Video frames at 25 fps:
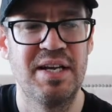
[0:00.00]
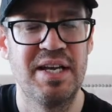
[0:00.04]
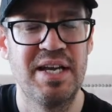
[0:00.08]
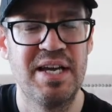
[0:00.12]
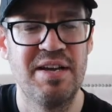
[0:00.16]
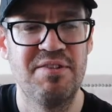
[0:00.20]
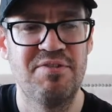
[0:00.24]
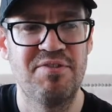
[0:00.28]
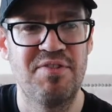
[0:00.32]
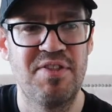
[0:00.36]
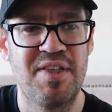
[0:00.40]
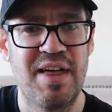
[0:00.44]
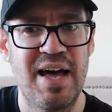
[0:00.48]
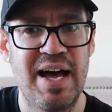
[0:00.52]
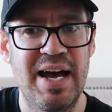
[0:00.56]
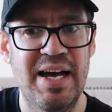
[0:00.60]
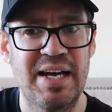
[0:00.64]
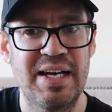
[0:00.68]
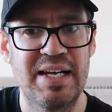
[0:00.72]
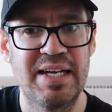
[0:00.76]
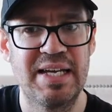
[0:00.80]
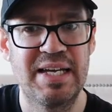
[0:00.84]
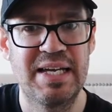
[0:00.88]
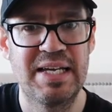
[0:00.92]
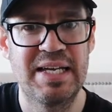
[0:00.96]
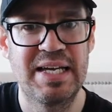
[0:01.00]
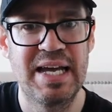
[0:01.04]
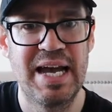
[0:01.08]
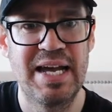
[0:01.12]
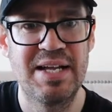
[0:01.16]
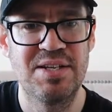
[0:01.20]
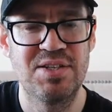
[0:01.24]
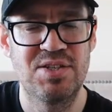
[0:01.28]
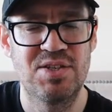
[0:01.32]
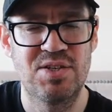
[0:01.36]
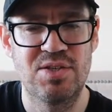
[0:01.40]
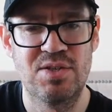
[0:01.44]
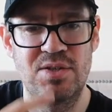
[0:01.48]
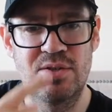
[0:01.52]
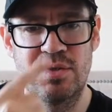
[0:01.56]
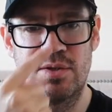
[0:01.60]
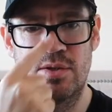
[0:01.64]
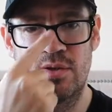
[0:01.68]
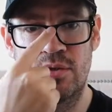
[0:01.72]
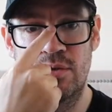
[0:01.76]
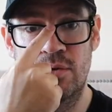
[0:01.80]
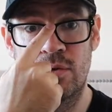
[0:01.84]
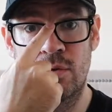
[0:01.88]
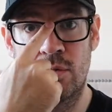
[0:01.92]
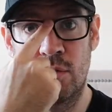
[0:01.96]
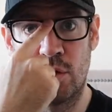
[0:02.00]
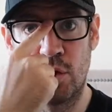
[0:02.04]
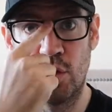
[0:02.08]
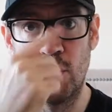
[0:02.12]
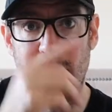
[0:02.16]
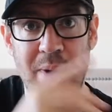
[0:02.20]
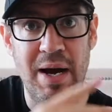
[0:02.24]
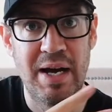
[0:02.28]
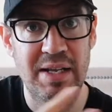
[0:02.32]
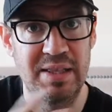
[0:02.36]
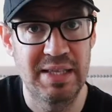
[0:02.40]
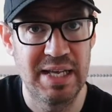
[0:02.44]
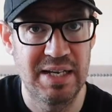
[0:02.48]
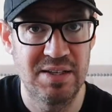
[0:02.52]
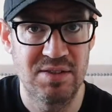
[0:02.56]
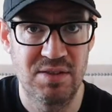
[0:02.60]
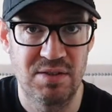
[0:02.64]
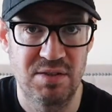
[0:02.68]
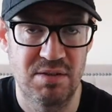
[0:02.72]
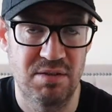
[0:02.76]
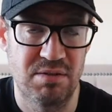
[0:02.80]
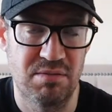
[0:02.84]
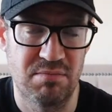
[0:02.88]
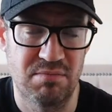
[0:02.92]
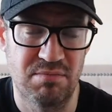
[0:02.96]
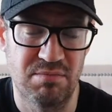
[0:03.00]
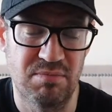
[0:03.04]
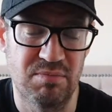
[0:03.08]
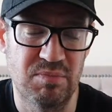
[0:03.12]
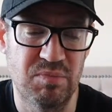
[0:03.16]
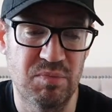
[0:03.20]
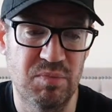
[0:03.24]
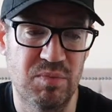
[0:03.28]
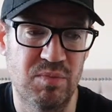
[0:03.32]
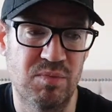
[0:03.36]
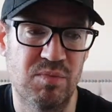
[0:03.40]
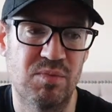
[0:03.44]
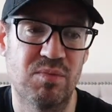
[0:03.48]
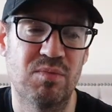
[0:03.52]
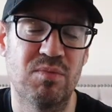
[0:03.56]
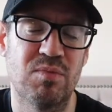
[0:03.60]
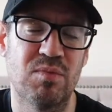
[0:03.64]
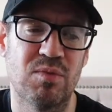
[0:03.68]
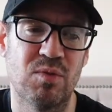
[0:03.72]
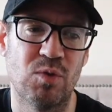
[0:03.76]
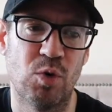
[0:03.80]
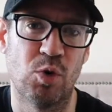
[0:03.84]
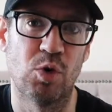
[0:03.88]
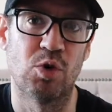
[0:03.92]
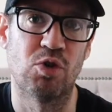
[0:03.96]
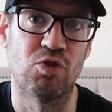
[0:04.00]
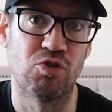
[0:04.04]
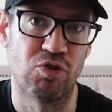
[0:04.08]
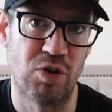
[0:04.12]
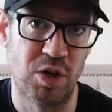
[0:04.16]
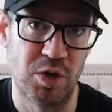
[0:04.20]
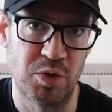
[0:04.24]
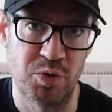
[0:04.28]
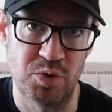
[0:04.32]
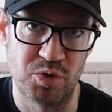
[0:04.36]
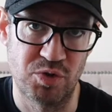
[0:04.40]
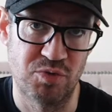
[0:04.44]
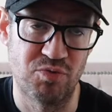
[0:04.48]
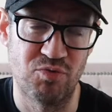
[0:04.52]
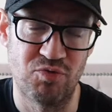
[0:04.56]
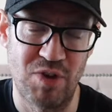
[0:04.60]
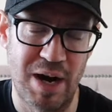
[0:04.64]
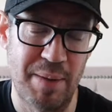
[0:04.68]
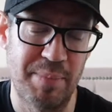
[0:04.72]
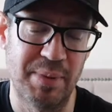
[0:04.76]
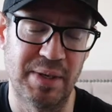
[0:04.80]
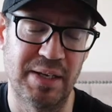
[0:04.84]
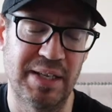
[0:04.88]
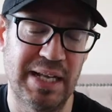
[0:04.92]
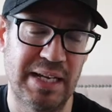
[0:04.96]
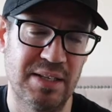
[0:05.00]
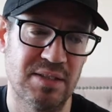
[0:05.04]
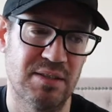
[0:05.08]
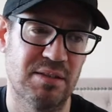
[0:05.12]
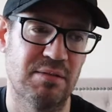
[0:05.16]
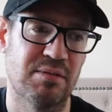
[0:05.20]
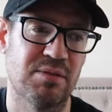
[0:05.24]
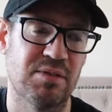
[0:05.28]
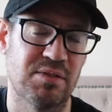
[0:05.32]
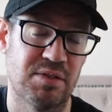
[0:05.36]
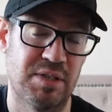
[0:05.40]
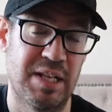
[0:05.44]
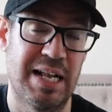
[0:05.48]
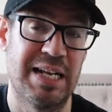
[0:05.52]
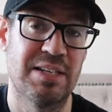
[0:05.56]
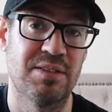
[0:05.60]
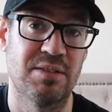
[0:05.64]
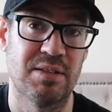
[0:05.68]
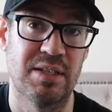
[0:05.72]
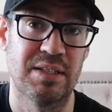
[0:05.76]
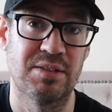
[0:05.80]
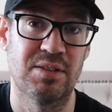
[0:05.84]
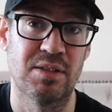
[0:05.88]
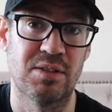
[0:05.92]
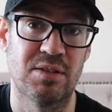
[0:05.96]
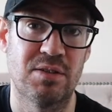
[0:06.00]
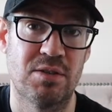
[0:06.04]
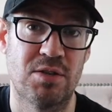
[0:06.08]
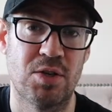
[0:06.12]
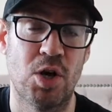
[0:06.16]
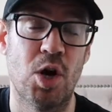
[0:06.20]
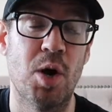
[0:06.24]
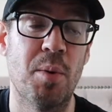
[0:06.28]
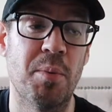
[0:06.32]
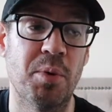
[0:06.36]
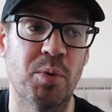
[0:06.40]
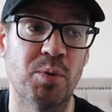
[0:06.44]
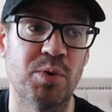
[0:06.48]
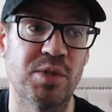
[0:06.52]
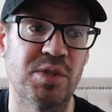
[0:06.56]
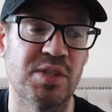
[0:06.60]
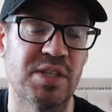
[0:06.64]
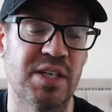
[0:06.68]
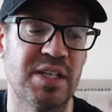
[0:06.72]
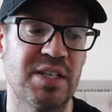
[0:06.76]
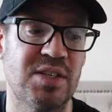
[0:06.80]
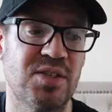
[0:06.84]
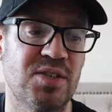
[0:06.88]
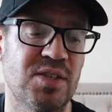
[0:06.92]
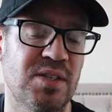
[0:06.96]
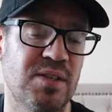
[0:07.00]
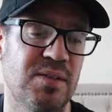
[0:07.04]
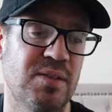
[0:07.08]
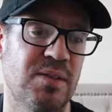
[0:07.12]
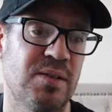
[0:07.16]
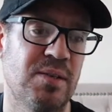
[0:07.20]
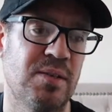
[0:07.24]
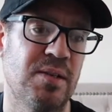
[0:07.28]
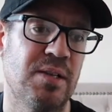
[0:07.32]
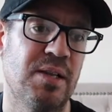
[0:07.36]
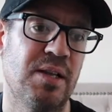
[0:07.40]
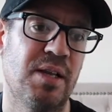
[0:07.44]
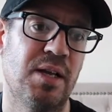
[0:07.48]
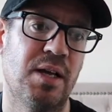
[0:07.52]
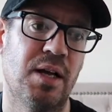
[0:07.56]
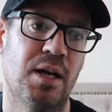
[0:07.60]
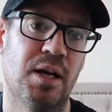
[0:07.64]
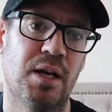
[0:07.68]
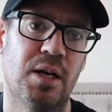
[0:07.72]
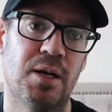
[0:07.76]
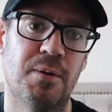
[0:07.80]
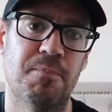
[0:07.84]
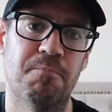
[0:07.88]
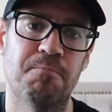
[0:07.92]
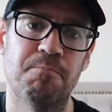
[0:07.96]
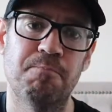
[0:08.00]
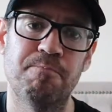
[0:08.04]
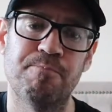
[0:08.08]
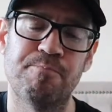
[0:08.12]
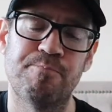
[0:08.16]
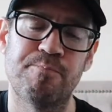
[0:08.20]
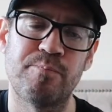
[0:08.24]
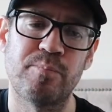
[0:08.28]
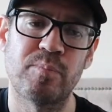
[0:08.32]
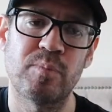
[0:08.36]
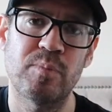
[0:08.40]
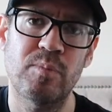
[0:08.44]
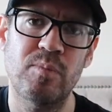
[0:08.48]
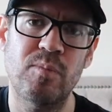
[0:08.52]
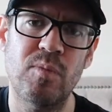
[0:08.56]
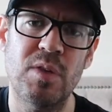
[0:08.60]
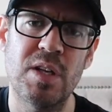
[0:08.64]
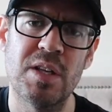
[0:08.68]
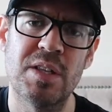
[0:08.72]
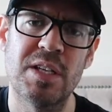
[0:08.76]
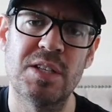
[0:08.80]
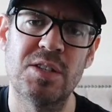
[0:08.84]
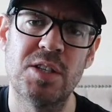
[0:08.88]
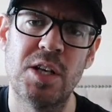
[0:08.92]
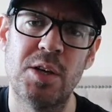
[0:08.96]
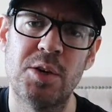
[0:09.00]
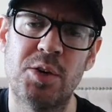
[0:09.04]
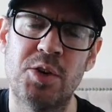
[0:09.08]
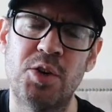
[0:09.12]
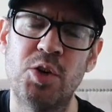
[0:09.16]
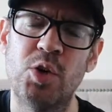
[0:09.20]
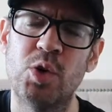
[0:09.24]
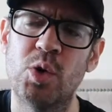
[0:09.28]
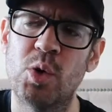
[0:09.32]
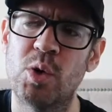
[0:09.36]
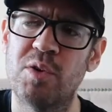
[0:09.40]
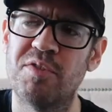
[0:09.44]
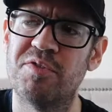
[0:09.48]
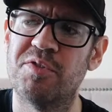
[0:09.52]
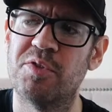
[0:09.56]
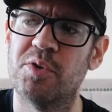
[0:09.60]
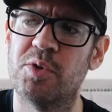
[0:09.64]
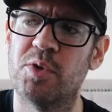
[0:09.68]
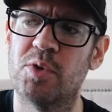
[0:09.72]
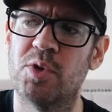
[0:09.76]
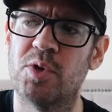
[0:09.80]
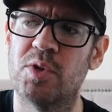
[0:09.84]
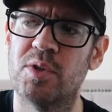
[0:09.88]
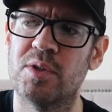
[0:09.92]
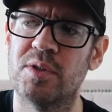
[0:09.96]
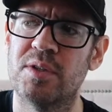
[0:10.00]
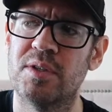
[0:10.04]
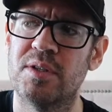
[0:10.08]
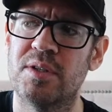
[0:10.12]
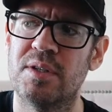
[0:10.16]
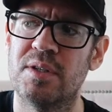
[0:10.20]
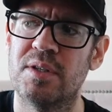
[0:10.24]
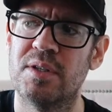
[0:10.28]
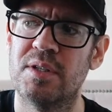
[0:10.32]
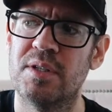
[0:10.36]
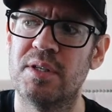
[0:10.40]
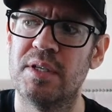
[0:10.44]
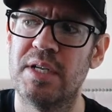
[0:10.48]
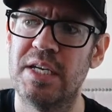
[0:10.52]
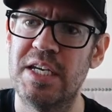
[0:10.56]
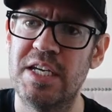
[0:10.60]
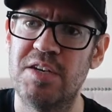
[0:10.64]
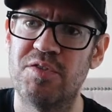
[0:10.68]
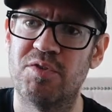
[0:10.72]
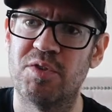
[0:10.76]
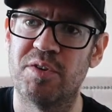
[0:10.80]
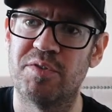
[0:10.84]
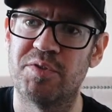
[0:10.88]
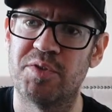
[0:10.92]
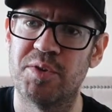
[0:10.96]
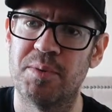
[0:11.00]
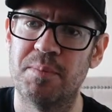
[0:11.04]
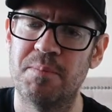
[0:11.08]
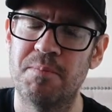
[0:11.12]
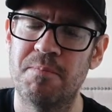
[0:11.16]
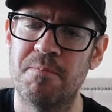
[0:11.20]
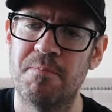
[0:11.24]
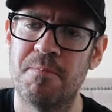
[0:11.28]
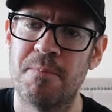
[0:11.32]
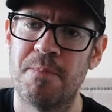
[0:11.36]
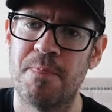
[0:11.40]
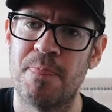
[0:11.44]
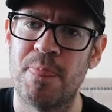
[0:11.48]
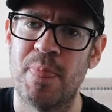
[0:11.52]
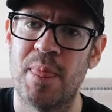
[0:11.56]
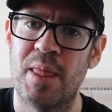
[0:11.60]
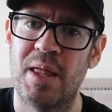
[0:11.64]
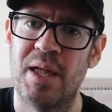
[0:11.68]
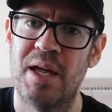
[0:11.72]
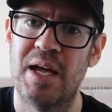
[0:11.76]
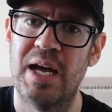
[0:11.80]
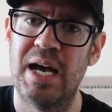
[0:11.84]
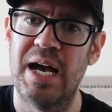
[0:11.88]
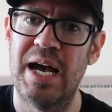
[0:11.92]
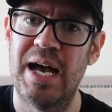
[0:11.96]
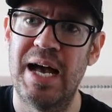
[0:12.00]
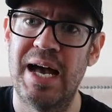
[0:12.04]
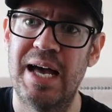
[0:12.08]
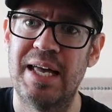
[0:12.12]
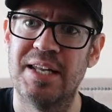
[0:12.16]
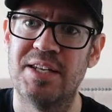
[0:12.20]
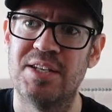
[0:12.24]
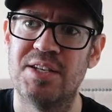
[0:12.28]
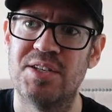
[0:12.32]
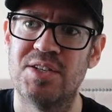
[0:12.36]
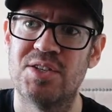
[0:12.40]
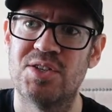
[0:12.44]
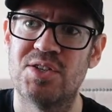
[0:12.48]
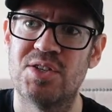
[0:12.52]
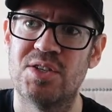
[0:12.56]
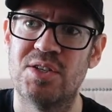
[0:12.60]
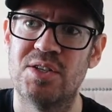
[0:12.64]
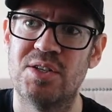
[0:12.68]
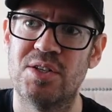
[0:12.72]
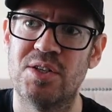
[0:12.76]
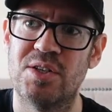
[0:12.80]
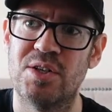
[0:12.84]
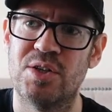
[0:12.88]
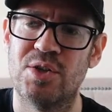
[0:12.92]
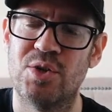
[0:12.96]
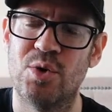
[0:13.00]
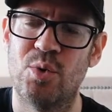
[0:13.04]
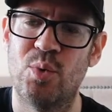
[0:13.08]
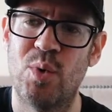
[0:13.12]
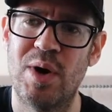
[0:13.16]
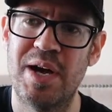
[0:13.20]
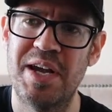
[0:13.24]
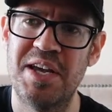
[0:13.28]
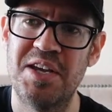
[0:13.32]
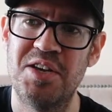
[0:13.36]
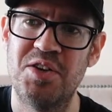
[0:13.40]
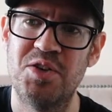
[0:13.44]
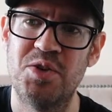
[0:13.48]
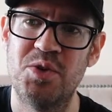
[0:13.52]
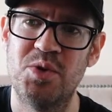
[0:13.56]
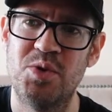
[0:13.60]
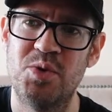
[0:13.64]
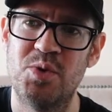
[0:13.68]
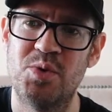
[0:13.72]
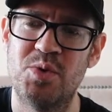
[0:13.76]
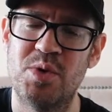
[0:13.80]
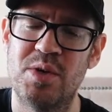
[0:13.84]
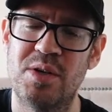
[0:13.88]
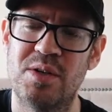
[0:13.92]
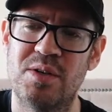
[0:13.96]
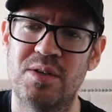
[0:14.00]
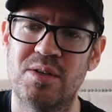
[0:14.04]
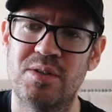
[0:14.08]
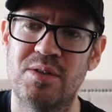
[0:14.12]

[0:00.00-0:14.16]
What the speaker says: If that gets too bad, grows rapidly, that's a terminal disease. There's no cure for either of them, and the way you